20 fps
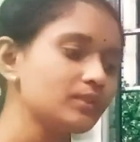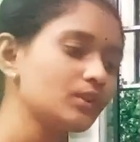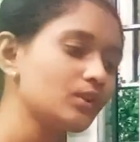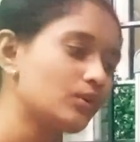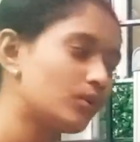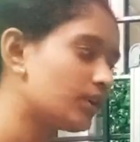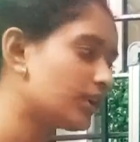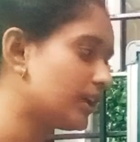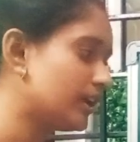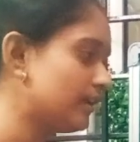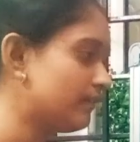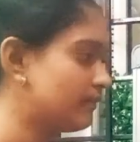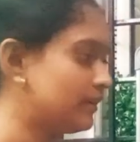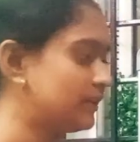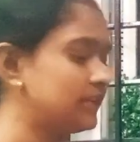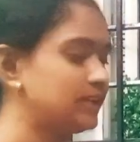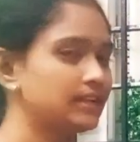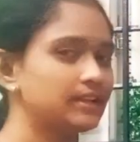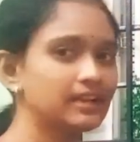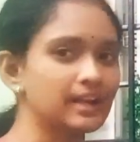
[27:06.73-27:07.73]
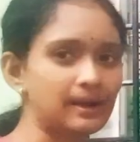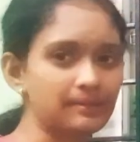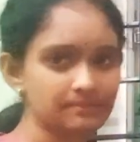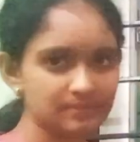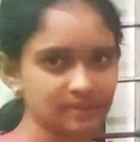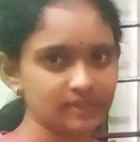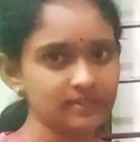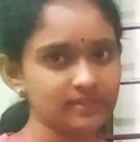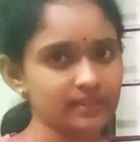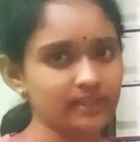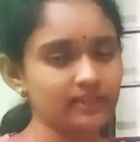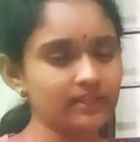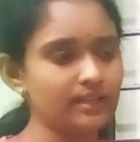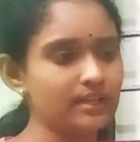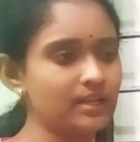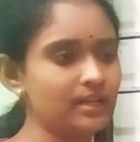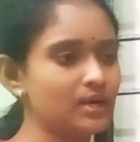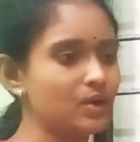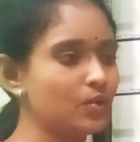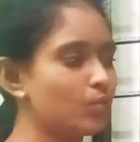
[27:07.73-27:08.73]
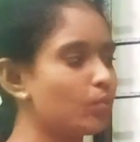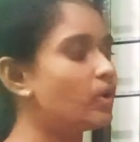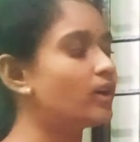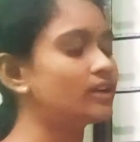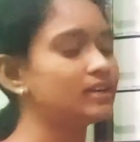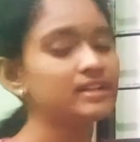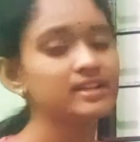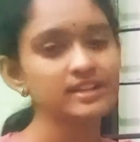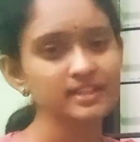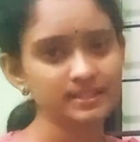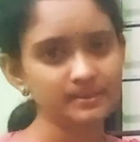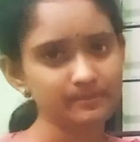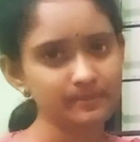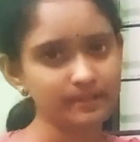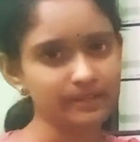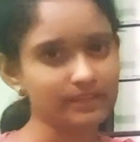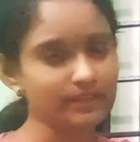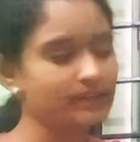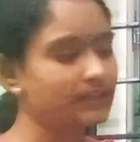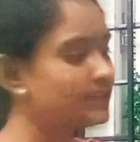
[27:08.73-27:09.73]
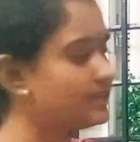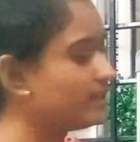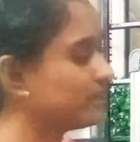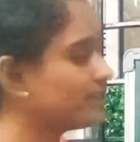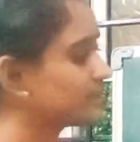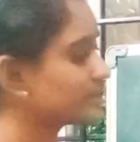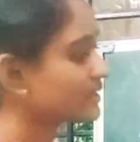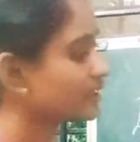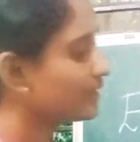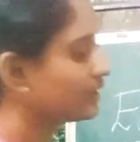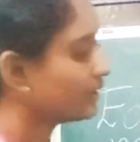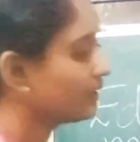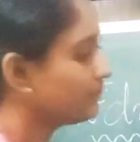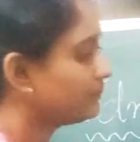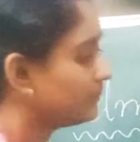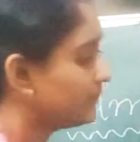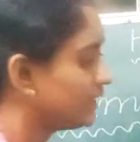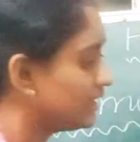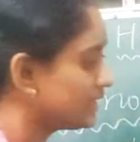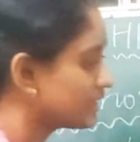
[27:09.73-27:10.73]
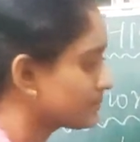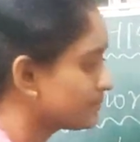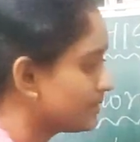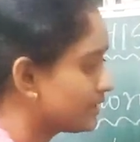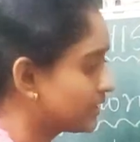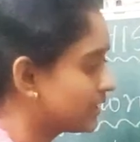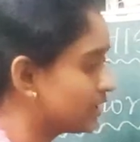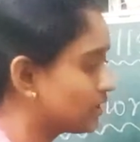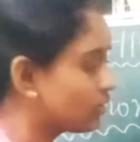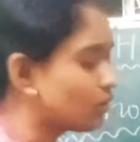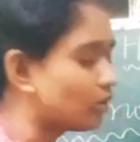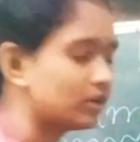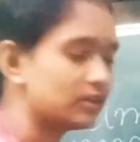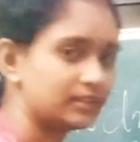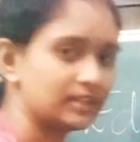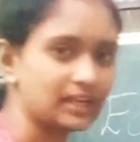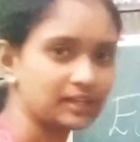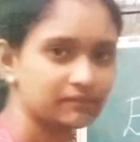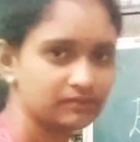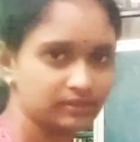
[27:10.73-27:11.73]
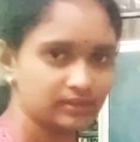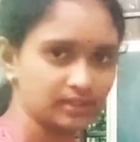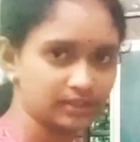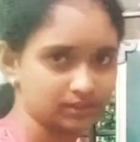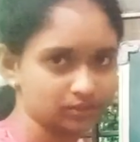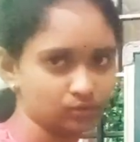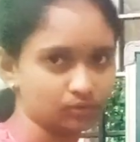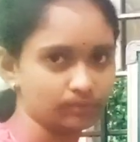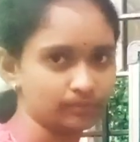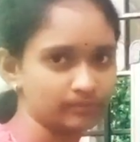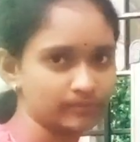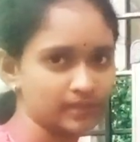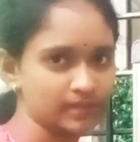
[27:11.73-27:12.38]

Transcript: Okay, when he comes inside, what he is making, he is making contact with that home,